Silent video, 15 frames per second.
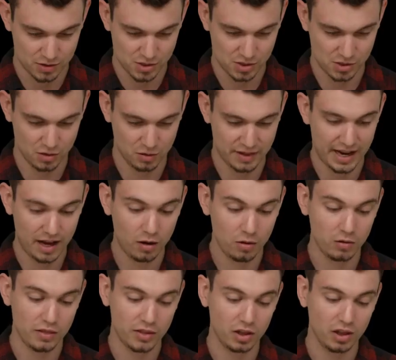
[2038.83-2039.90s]
So
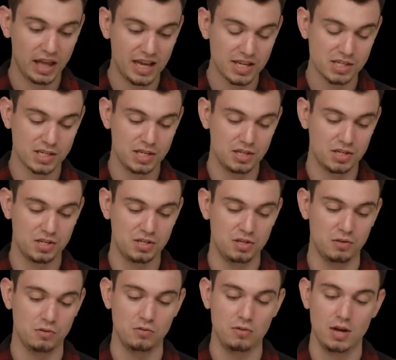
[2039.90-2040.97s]
now the last thing to
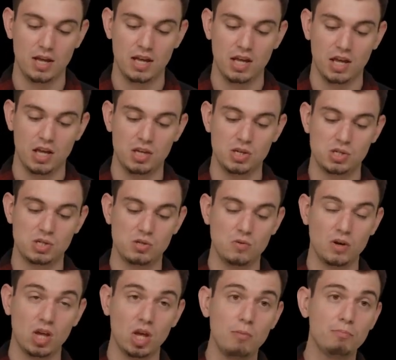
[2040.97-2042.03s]
do is
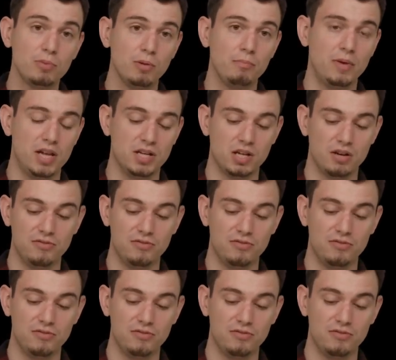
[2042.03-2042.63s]
to implement